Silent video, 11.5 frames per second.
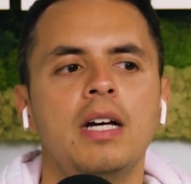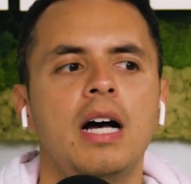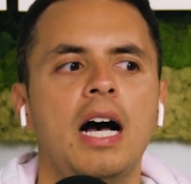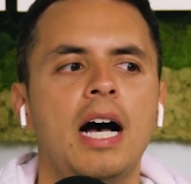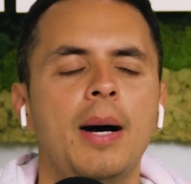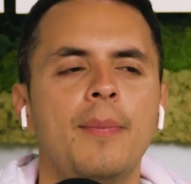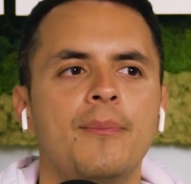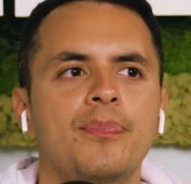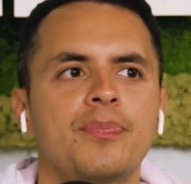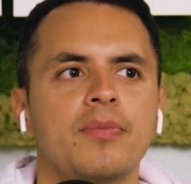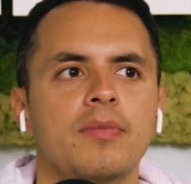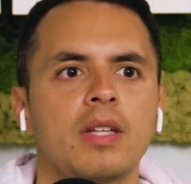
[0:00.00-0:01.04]
Um,
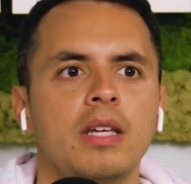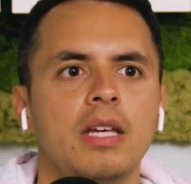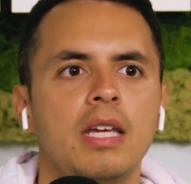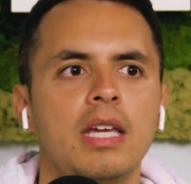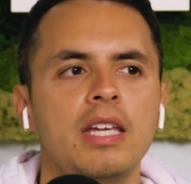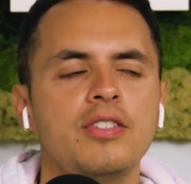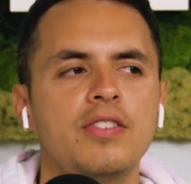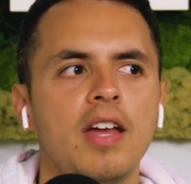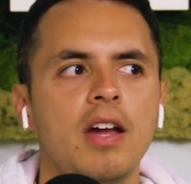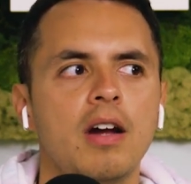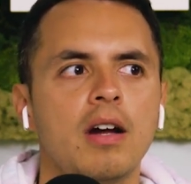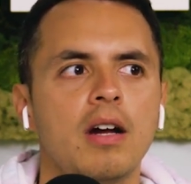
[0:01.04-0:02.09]
is
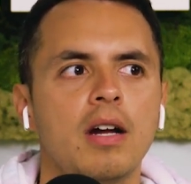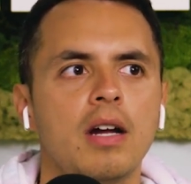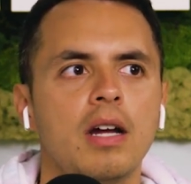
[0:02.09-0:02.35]
there,